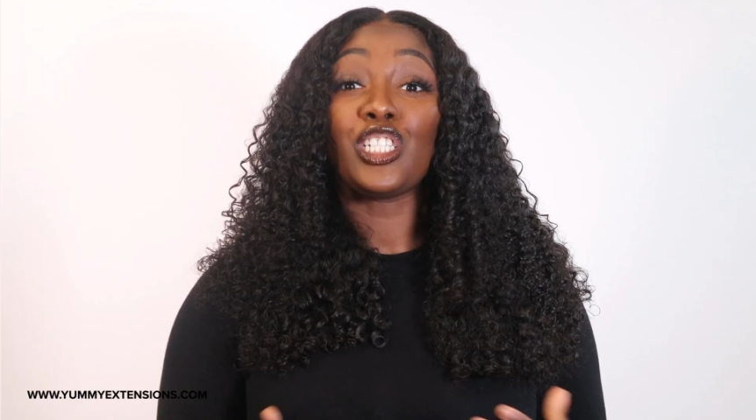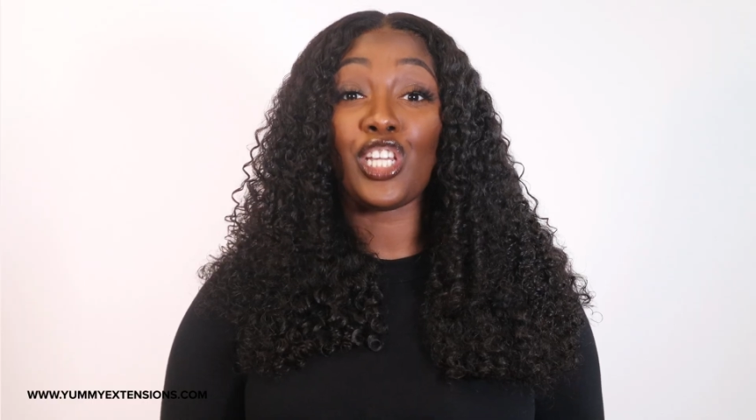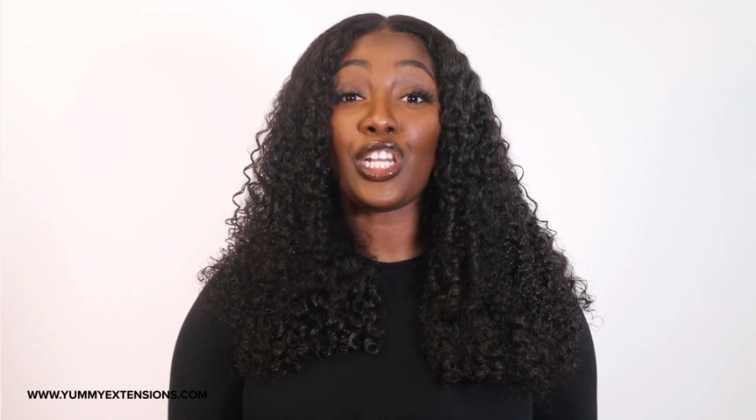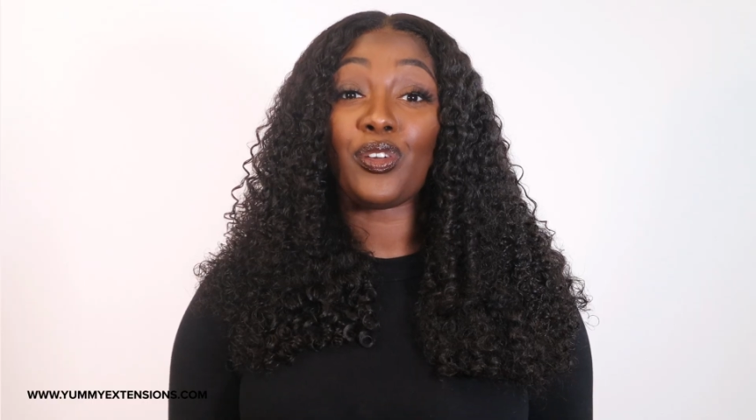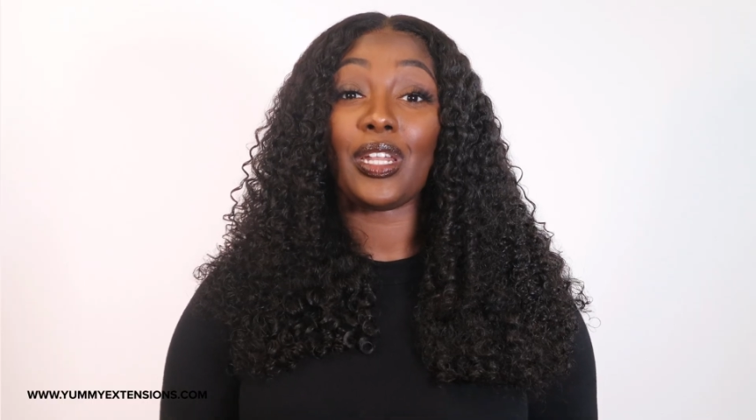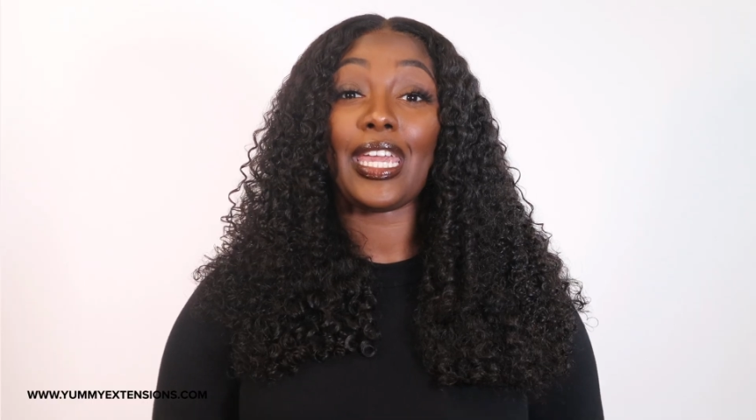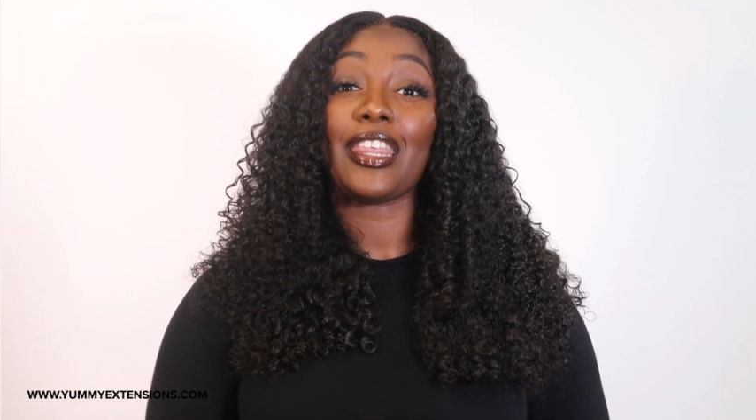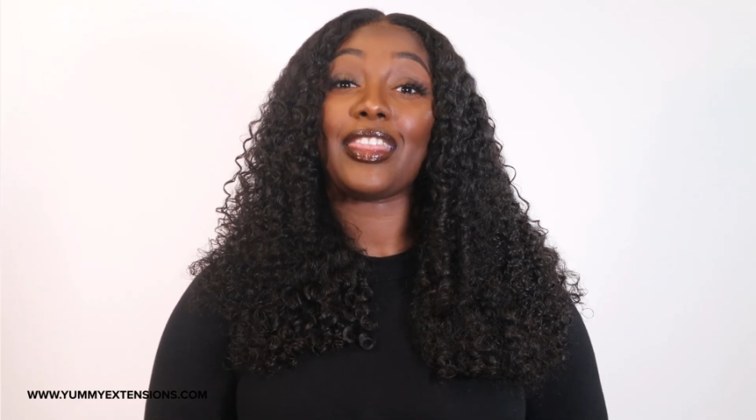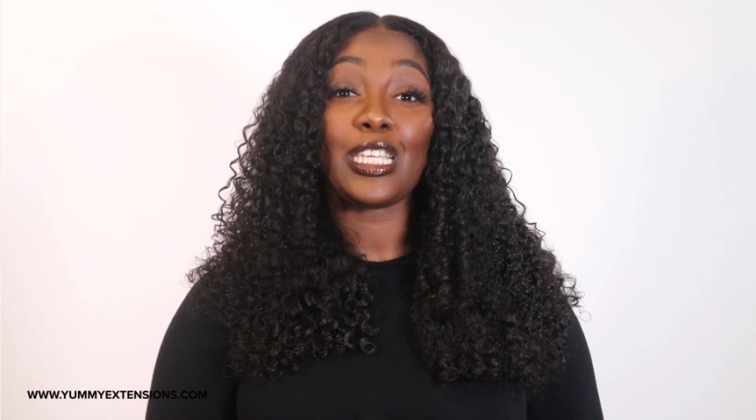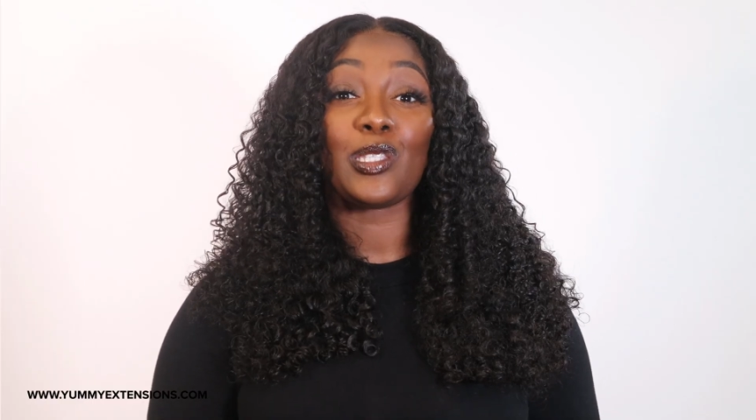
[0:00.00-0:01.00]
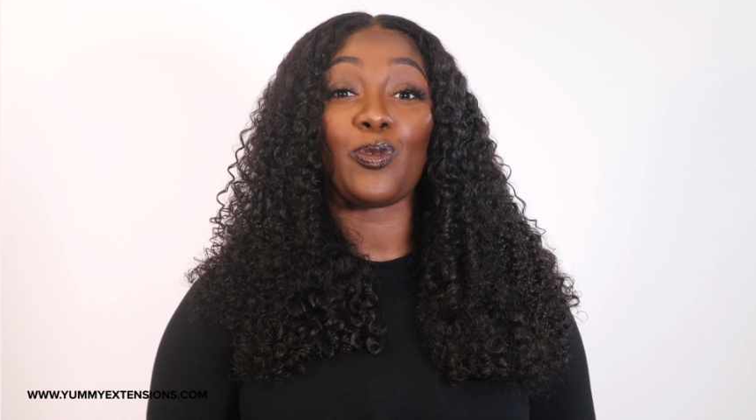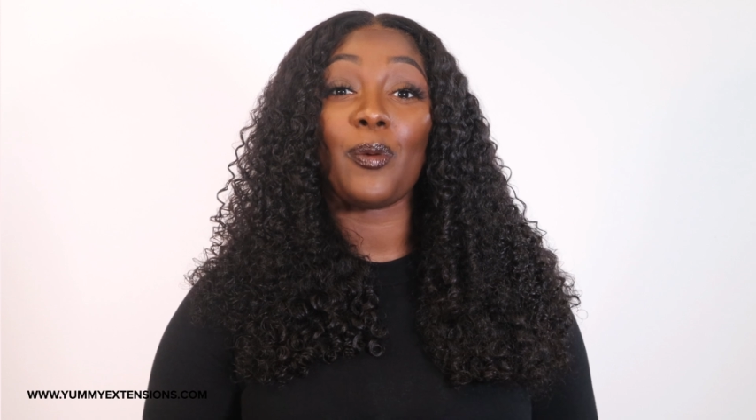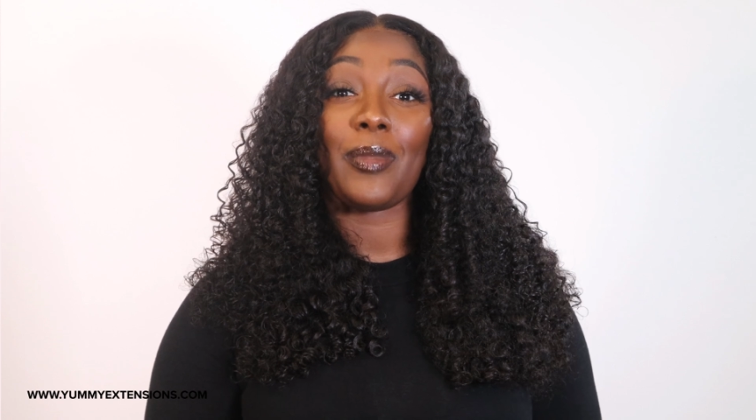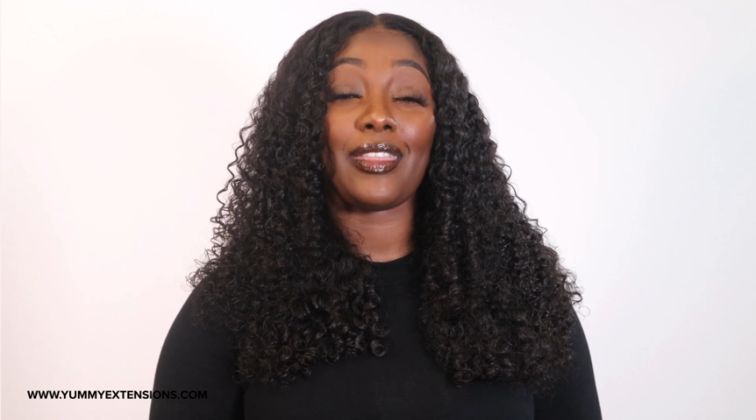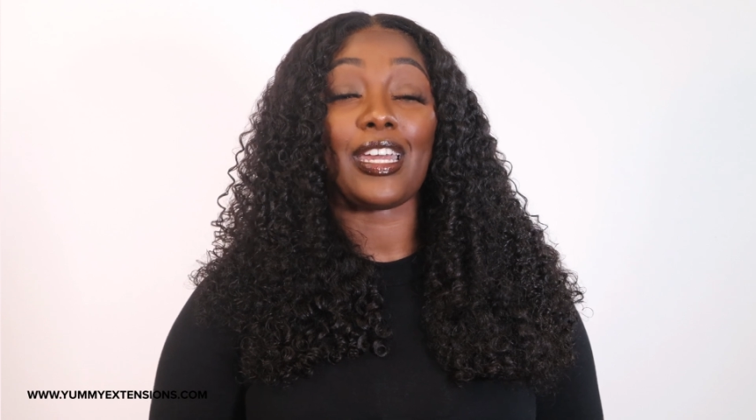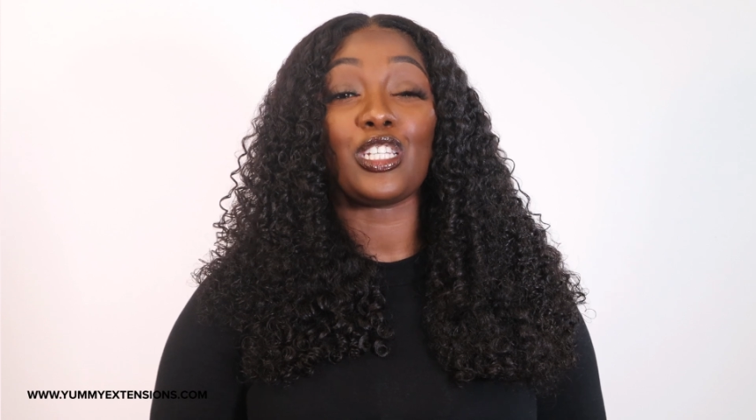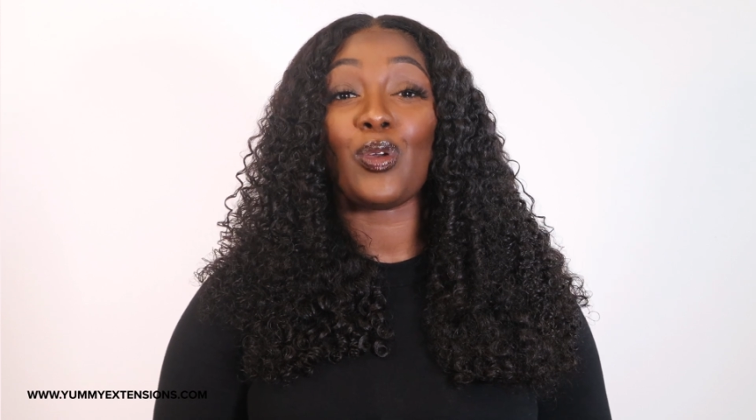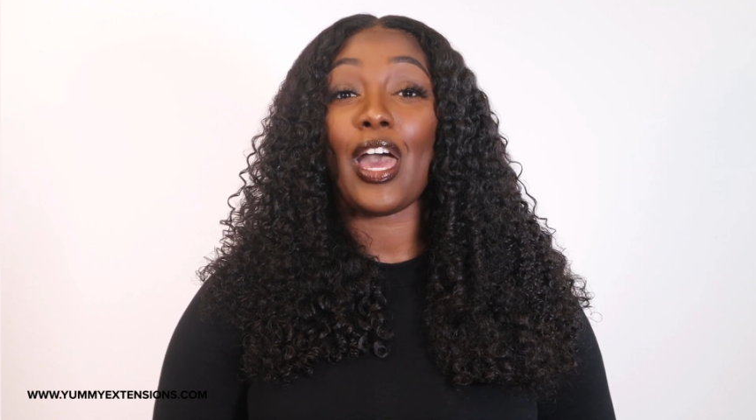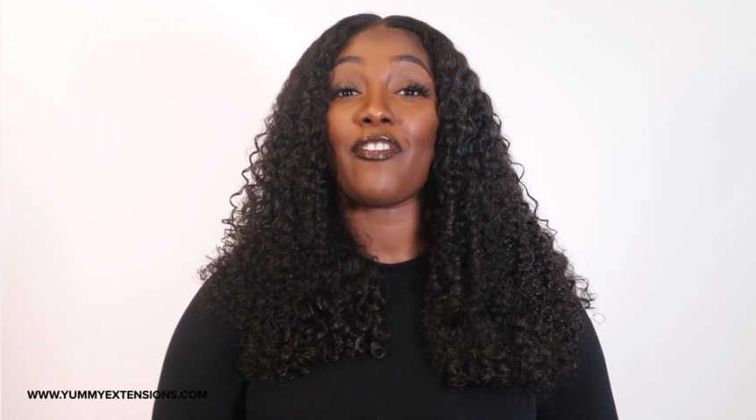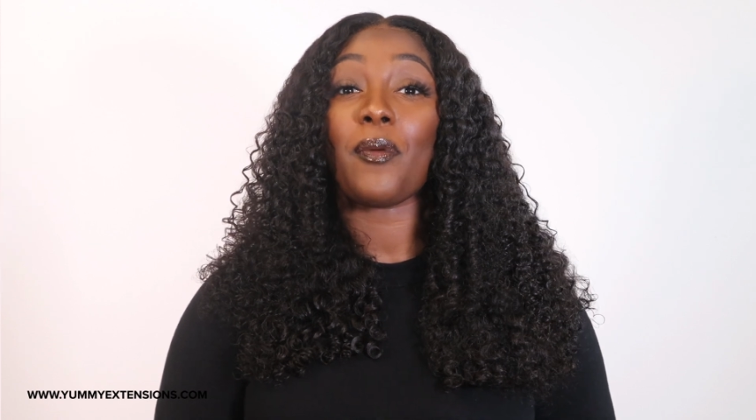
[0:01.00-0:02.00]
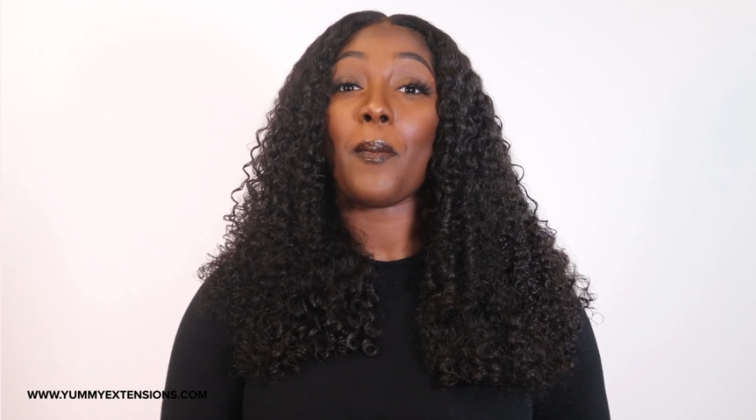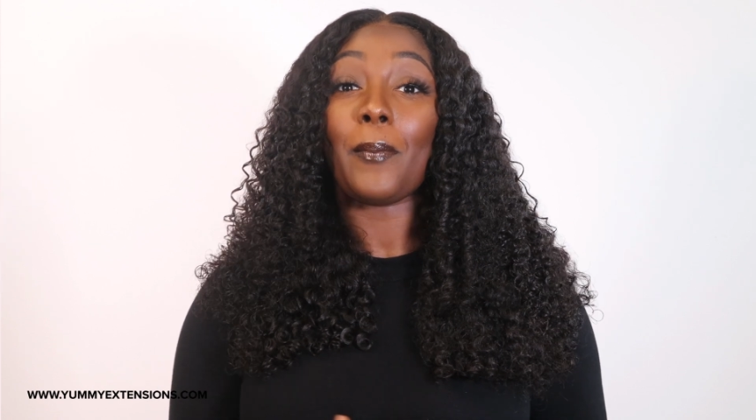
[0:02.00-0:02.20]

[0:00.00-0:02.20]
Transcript: Generally, this will mean that you have